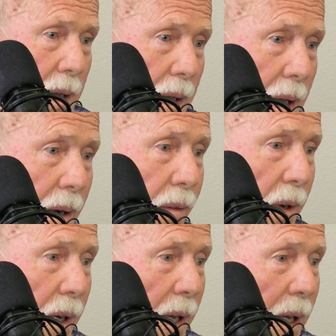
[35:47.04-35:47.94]

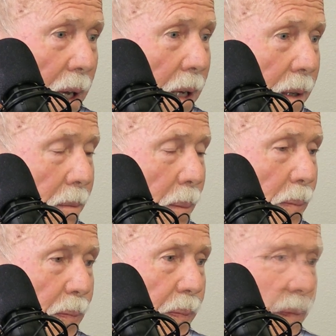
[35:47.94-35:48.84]
Oliver Lee in.
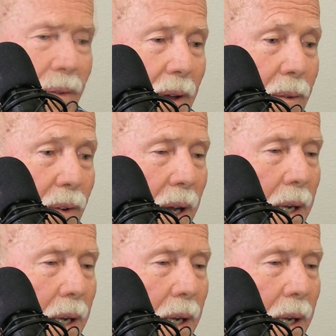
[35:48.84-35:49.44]
Fight